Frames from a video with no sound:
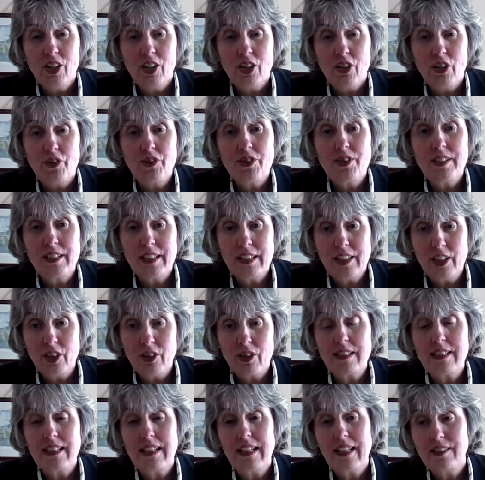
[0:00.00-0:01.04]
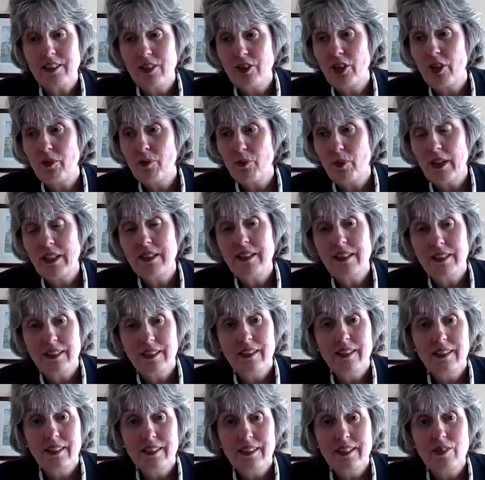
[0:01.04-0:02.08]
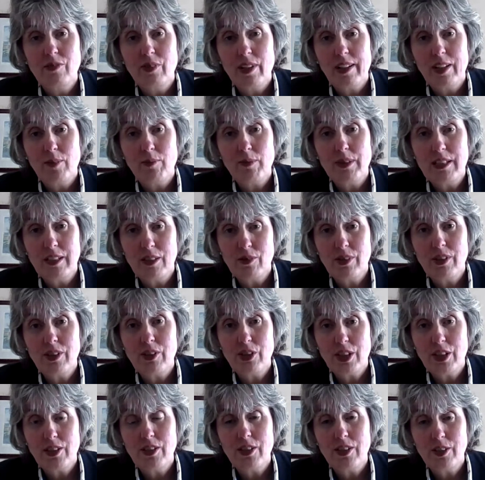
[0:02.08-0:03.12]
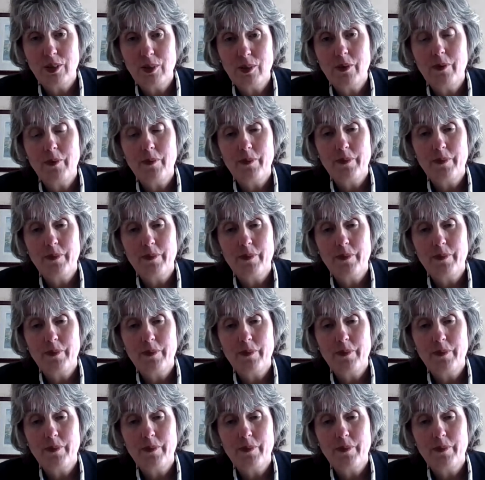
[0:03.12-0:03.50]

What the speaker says: constantly looked at and onward developed in the future too.